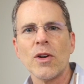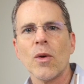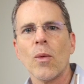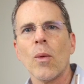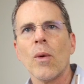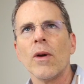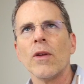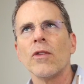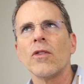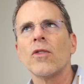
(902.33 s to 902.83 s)

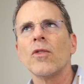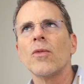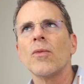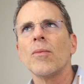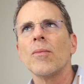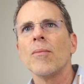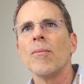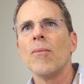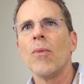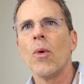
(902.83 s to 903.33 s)
was
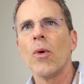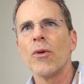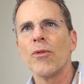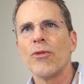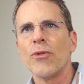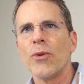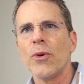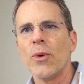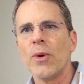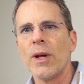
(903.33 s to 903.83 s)
more
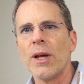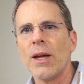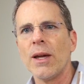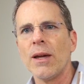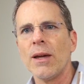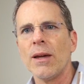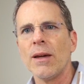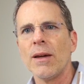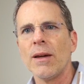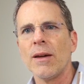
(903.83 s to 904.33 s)

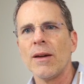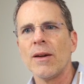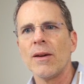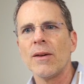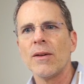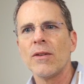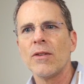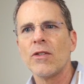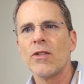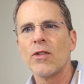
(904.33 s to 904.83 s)

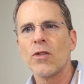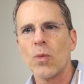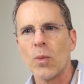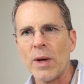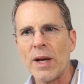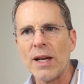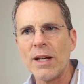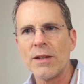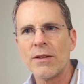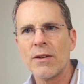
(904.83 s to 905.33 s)
fruity,
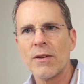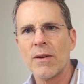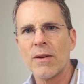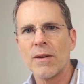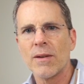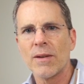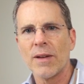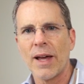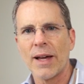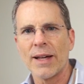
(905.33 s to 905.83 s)
sweet,
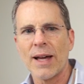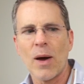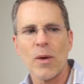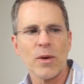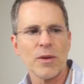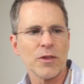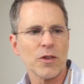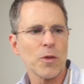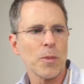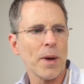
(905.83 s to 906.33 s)
like I
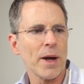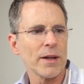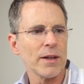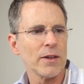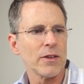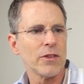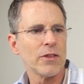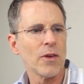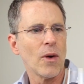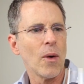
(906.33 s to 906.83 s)
would have
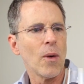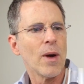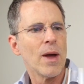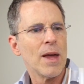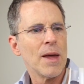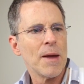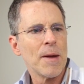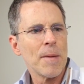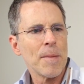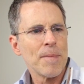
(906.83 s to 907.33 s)
expected. So
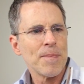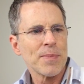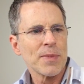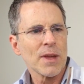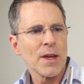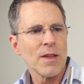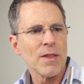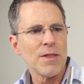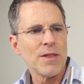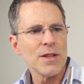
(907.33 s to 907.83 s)

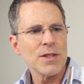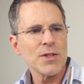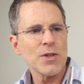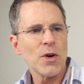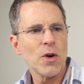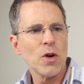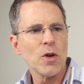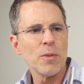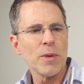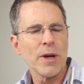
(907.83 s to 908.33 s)
this
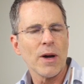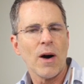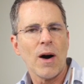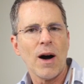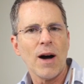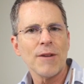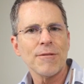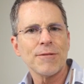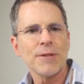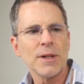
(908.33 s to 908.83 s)
turned me
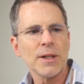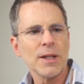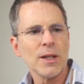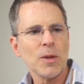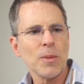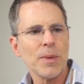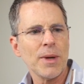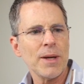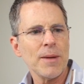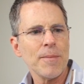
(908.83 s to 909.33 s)
off a
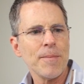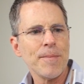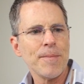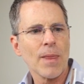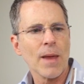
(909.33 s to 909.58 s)
little bit.